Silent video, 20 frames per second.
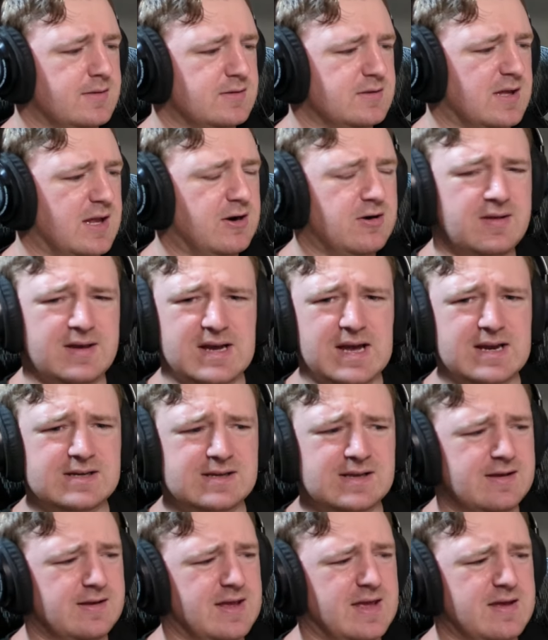I don't.
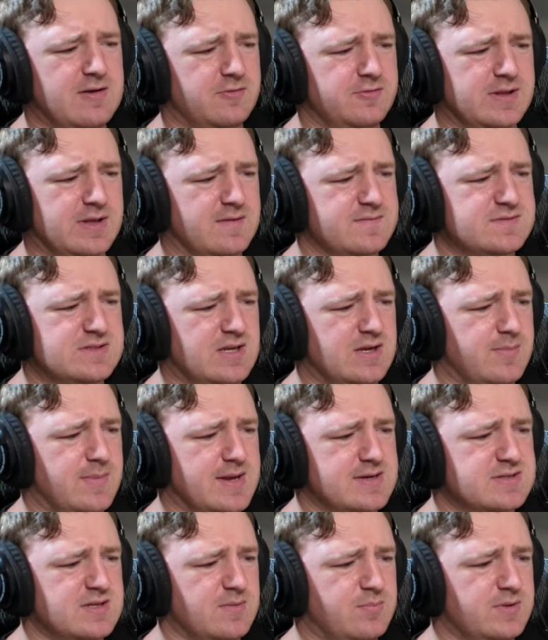I, I don't think I've seen him
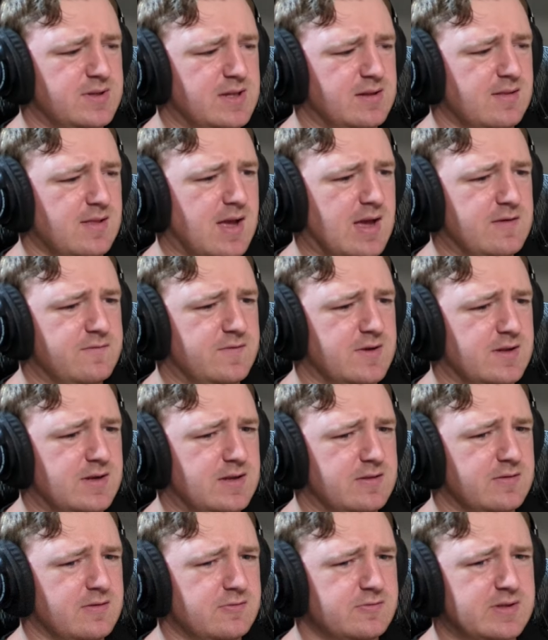actually play live yet
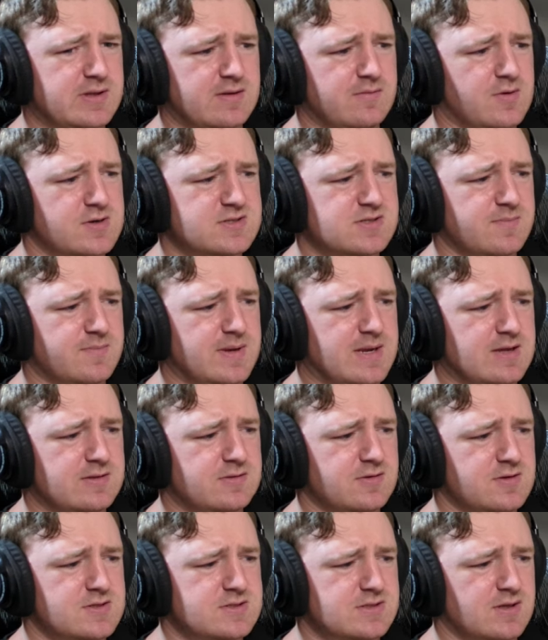either. I don't think I watched the
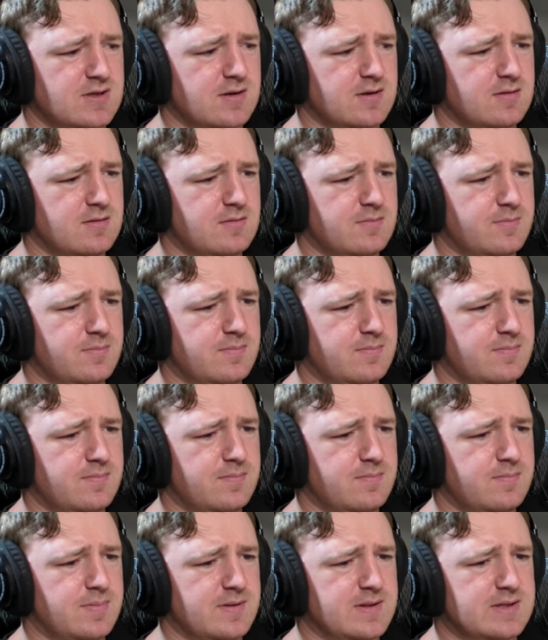Panthers. Uh,
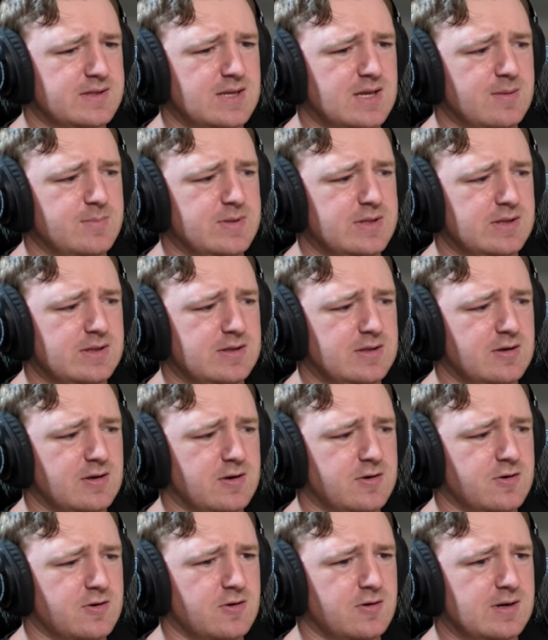by the time he, he got
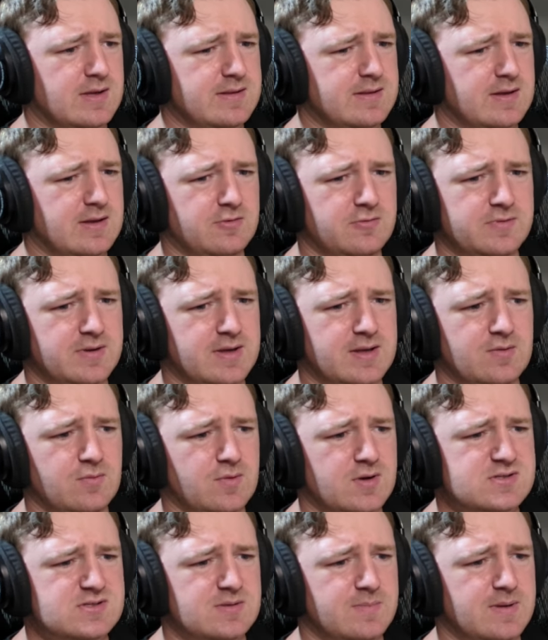hurt, I, I don't think I'd
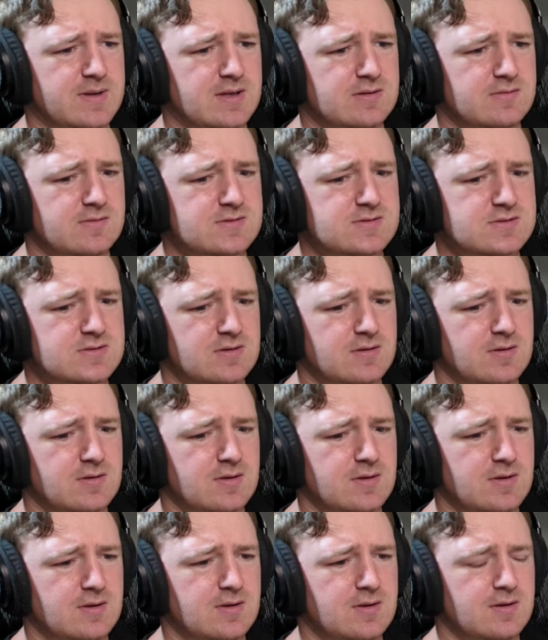watched the Panthers
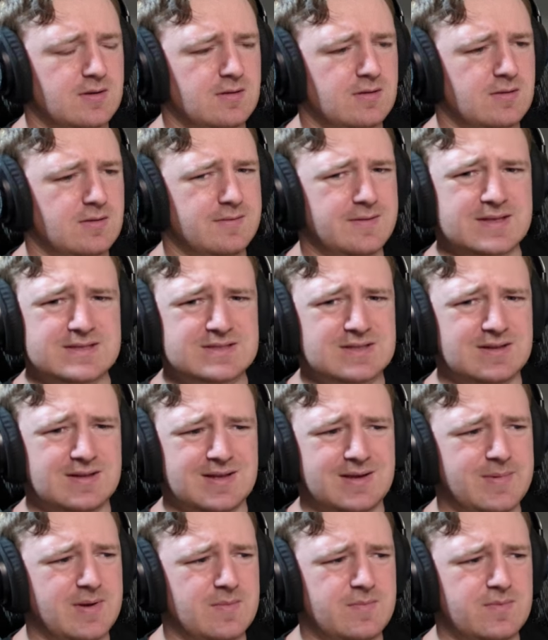unless I
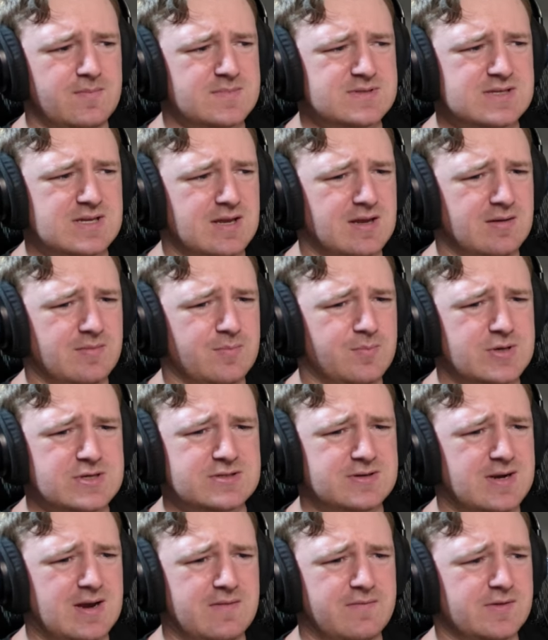might be mistaken. I'm pretty
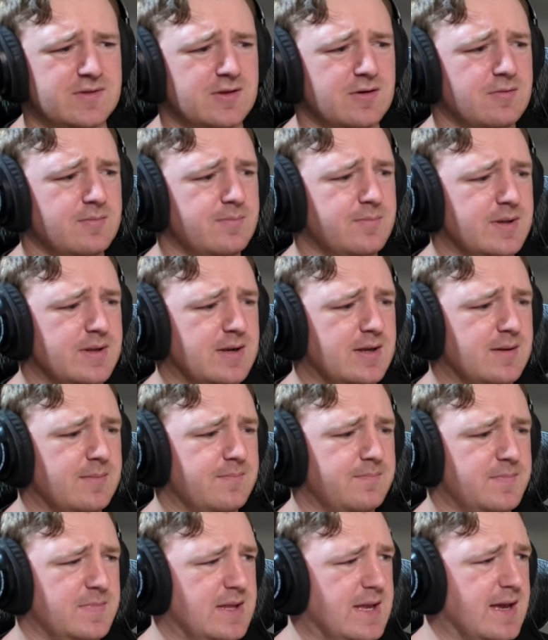sure I haven't though. But
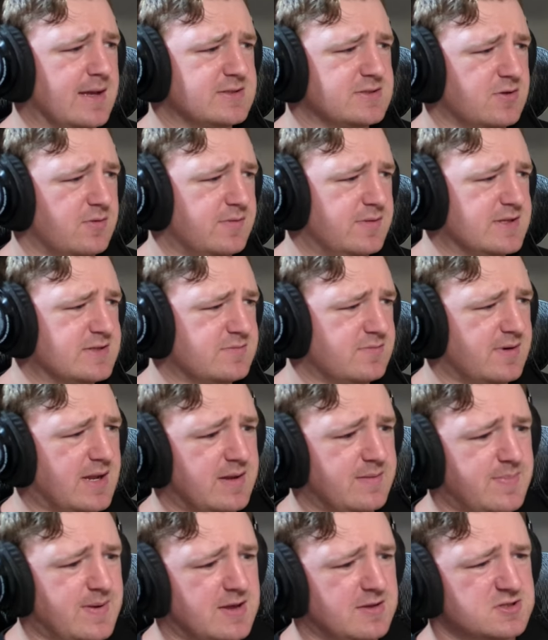um, yeah. So this one I
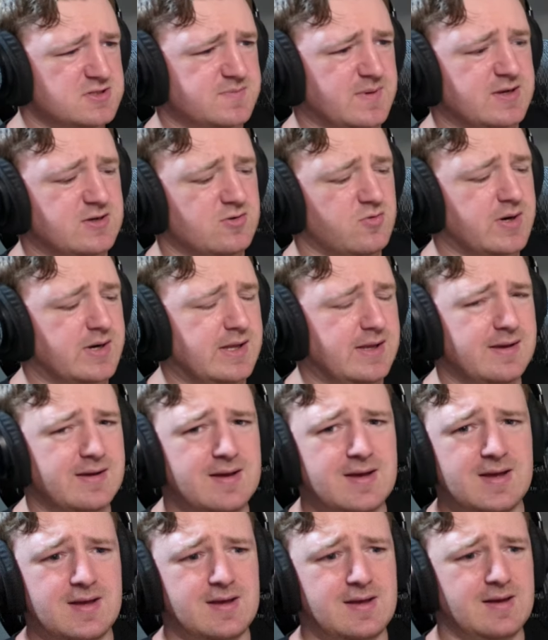had Panthers by 20.
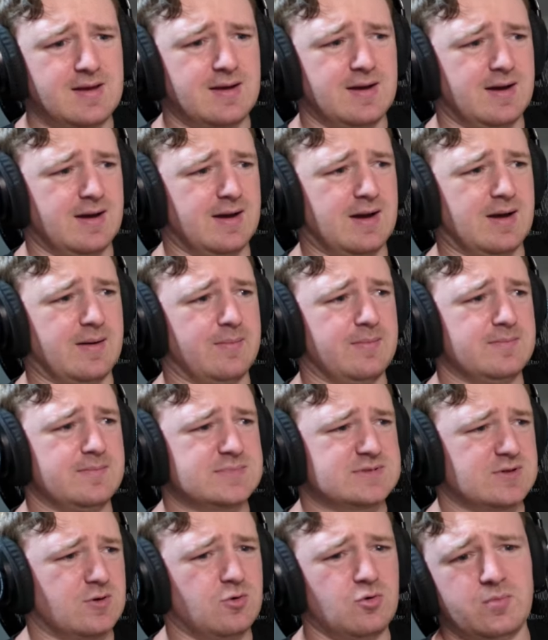Um,
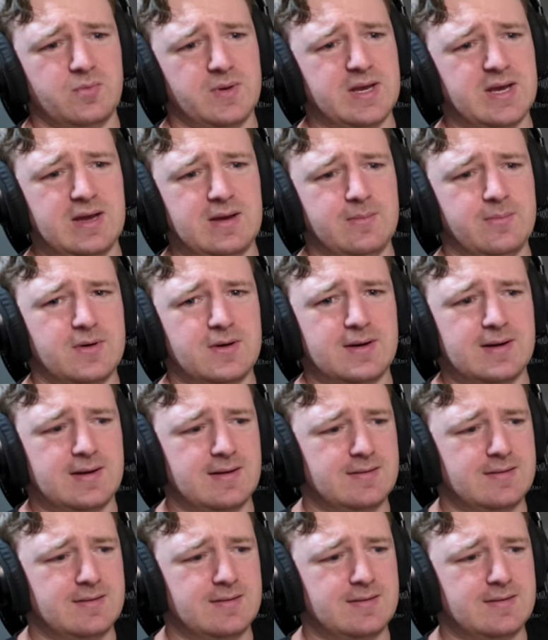it's a home game.